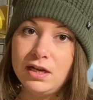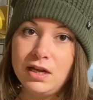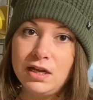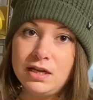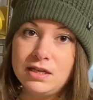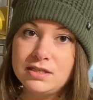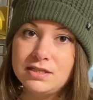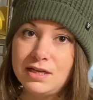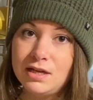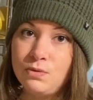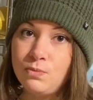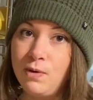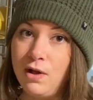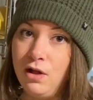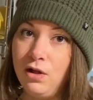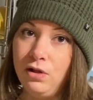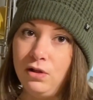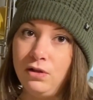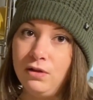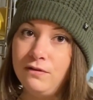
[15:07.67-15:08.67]
is a
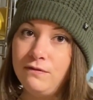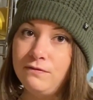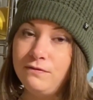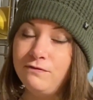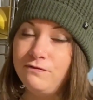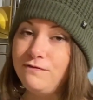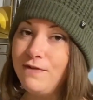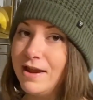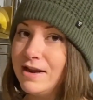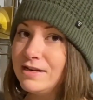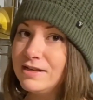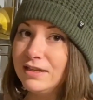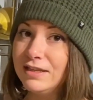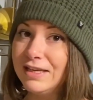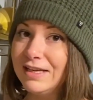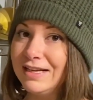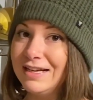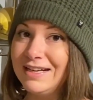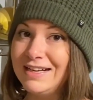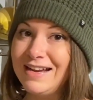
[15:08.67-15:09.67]
well
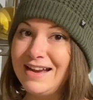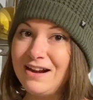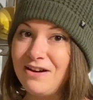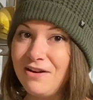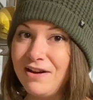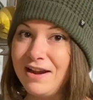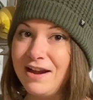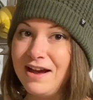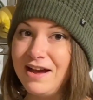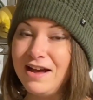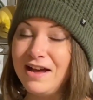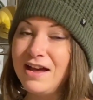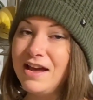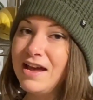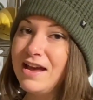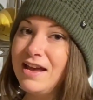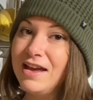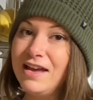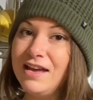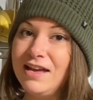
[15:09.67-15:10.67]
ventilated area
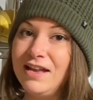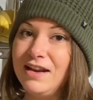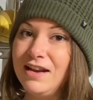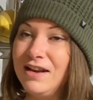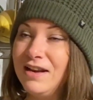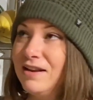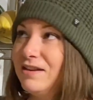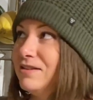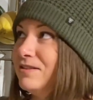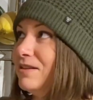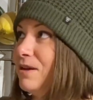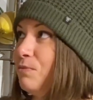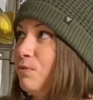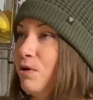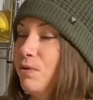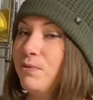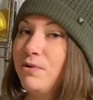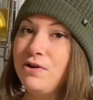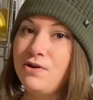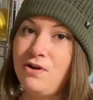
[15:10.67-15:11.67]
in
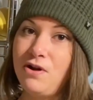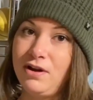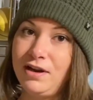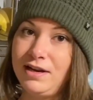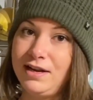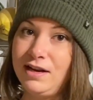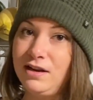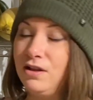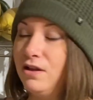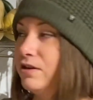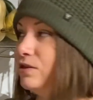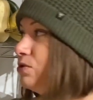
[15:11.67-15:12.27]
somewhere where you're not going to get a lot of